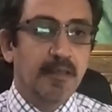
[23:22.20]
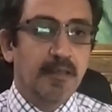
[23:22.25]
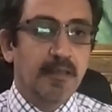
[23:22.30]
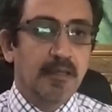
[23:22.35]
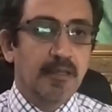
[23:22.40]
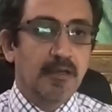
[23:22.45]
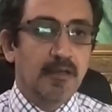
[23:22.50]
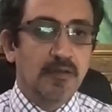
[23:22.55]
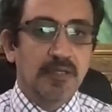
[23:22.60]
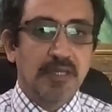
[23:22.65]

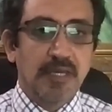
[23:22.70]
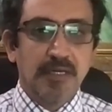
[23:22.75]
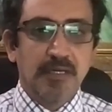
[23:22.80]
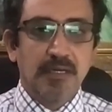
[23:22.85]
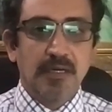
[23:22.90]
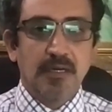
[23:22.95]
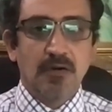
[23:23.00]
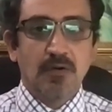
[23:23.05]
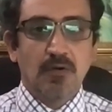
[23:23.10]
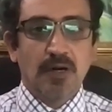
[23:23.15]
That
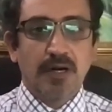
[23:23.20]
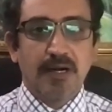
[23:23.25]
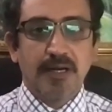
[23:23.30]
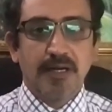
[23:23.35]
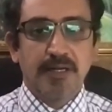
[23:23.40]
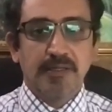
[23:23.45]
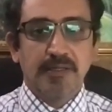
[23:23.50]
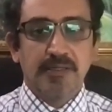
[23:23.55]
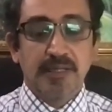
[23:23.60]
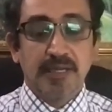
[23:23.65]

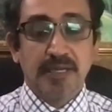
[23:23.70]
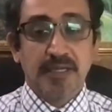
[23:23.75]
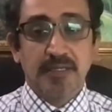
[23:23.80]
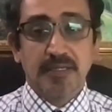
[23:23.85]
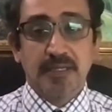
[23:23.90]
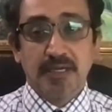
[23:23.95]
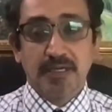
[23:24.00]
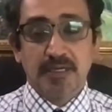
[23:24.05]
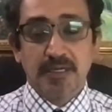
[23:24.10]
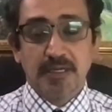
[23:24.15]
requires, and
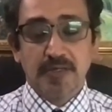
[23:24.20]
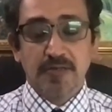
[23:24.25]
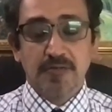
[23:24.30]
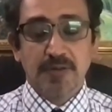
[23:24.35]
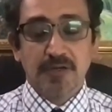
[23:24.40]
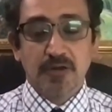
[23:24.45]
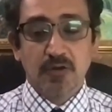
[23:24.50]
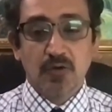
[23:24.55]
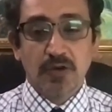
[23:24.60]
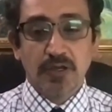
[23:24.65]
that has
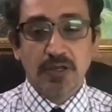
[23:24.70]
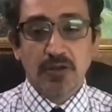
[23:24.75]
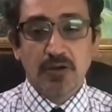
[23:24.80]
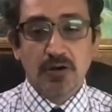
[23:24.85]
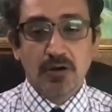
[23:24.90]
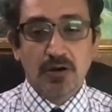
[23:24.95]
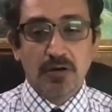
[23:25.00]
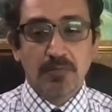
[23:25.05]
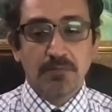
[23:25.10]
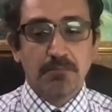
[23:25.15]
been going
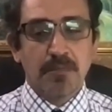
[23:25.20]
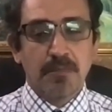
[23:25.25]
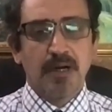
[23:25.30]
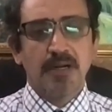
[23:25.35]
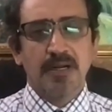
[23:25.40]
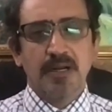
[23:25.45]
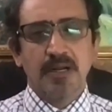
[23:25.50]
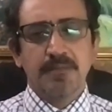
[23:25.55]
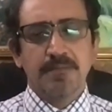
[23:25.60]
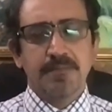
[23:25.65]
on,
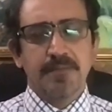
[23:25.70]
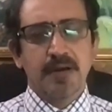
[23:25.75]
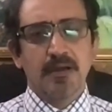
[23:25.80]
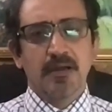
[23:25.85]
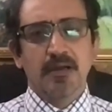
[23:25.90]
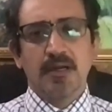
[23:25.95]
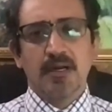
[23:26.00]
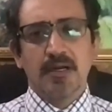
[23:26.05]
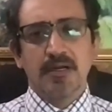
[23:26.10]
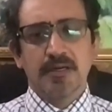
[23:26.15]

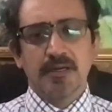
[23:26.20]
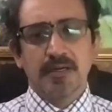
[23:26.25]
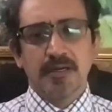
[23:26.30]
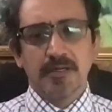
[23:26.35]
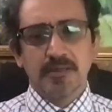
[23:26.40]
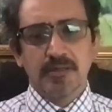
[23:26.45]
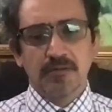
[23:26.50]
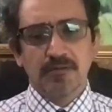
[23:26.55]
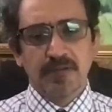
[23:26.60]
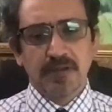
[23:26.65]
multiple
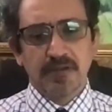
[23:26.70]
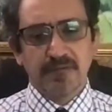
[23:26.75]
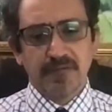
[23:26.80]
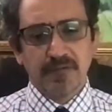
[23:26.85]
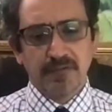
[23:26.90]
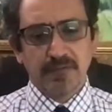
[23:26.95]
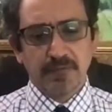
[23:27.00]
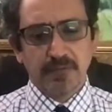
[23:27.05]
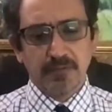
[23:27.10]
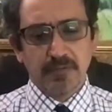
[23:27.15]
countries
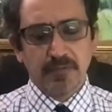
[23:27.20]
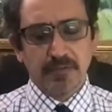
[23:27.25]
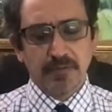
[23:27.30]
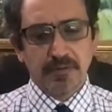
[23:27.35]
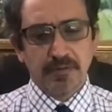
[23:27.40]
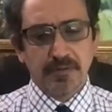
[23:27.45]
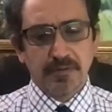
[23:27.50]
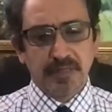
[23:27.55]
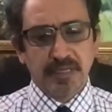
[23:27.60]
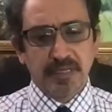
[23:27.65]

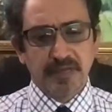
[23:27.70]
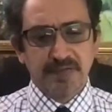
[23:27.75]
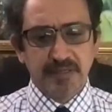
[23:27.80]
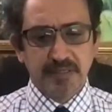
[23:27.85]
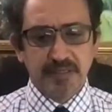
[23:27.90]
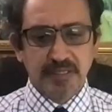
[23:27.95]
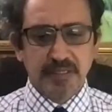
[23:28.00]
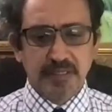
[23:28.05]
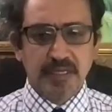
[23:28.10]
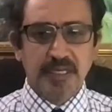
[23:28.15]
giving
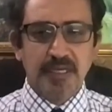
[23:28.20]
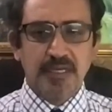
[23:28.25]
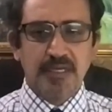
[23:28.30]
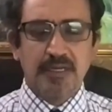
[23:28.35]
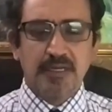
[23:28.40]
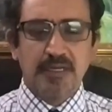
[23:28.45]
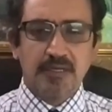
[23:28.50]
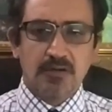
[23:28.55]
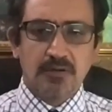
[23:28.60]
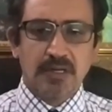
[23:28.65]
the
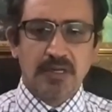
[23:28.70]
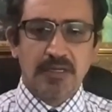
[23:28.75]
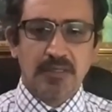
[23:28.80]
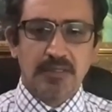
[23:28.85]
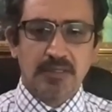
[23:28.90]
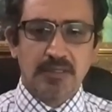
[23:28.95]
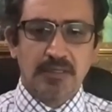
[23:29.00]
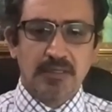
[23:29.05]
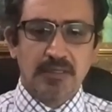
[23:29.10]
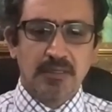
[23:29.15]
DNA
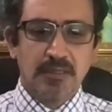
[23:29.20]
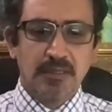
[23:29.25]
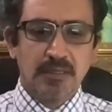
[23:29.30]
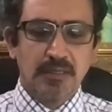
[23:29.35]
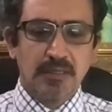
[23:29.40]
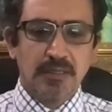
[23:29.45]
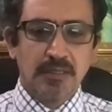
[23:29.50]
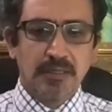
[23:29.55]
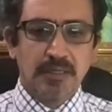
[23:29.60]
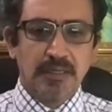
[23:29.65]
together
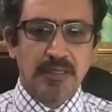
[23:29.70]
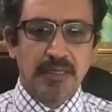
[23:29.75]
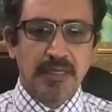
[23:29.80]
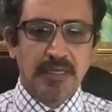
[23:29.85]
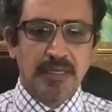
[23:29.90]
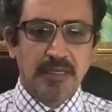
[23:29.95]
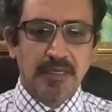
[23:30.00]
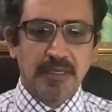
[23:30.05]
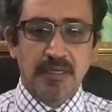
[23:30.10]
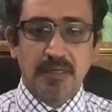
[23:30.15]

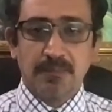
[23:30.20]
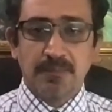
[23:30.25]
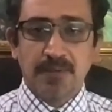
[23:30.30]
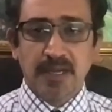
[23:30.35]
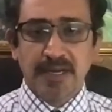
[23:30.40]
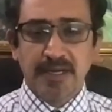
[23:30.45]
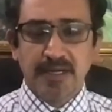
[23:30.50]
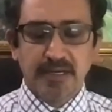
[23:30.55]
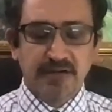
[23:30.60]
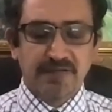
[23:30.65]
in a
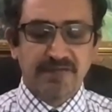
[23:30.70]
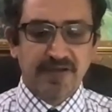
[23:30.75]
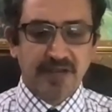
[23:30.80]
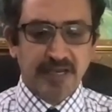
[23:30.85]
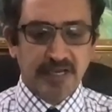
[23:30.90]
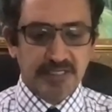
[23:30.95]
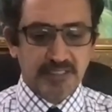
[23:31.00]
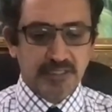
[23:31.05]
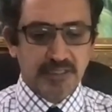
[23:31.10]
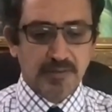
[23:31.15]
blinded
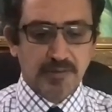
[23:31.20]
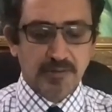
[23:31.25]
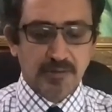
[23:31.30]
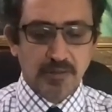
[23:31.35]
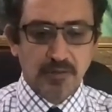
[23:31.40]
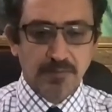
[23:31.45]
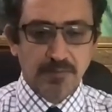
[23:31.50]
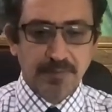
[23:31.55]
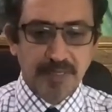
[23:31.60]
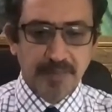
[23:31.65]
fashion,
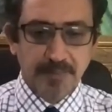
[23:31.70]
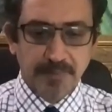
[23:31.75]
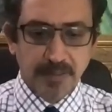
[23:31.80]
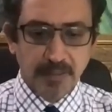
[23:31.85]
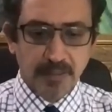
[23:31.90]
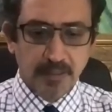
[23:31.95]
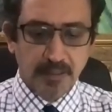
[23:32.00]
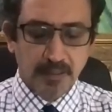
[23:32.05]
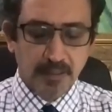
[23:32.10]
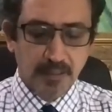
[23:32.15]
so
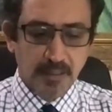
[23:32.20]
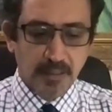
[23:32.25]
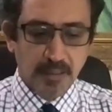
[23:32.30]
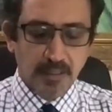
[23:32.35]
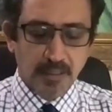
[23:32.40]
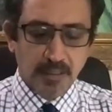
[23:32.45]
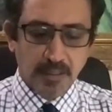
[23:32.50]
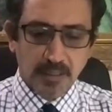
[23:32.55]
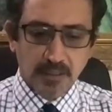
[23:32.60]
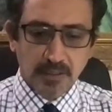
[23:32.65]
people
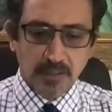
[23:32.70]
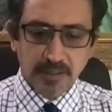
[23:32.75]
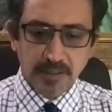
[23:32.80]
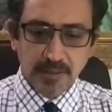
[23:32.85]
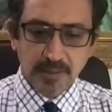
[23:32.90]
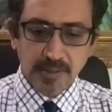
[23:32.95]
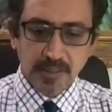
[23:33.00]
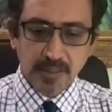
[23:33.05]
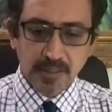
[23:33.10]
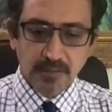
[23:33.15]
are not
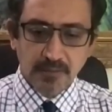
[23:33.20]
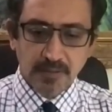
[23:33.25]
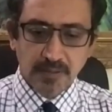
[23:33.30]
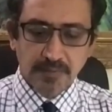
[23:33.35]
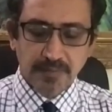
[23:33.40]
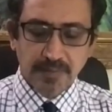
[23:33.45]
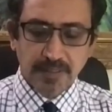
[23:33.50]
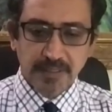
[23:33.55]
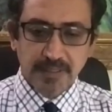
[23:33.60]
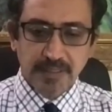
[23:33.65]
discovered
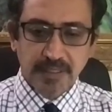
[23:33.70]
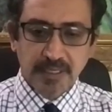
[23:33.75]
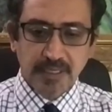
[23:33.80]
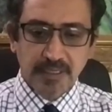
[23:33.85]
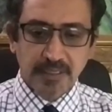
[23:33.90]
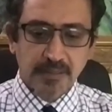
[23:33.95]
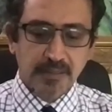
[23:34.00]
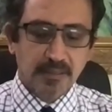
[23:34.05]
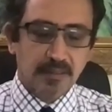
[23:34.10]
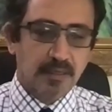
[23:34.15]
by that,
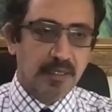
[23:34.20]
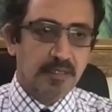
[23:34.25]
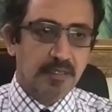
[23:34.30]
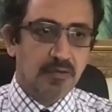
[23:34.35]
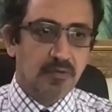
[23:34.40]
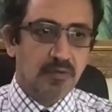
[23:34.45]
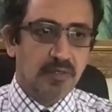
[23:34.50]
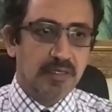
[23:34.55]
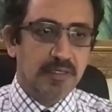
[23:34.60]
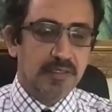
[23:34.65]
and trying
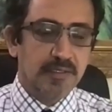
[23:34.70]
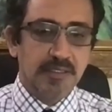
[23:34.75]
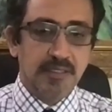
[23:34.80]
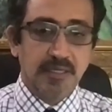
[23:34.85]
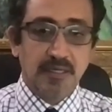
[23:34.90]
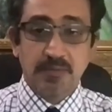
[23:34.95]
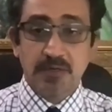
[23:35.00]
to understand.